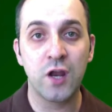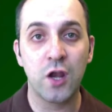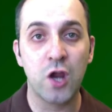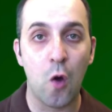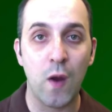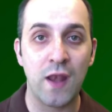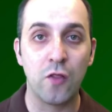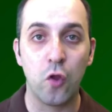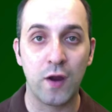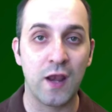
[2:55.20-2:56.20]
going to go in and
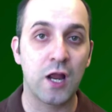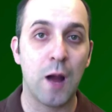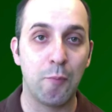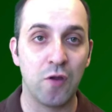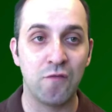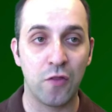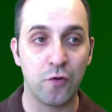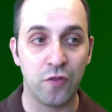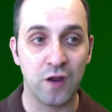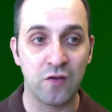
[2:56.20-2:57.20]
look at a couple of other
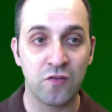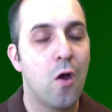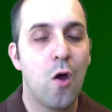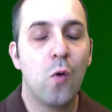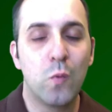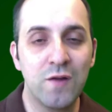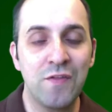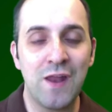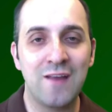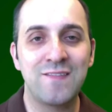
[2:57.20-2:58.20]
things. One of the
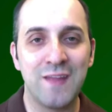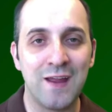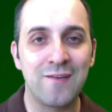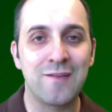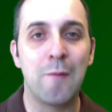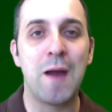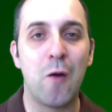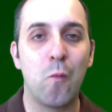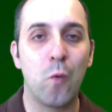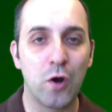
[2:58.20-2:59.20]
nice things
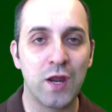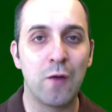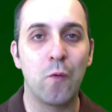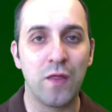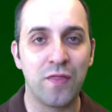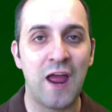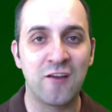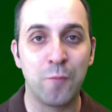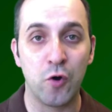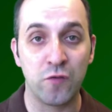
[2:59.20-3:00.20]
about working with
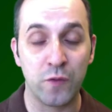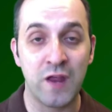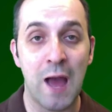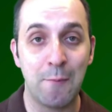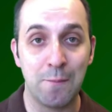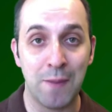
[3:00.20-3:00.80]
exponents with common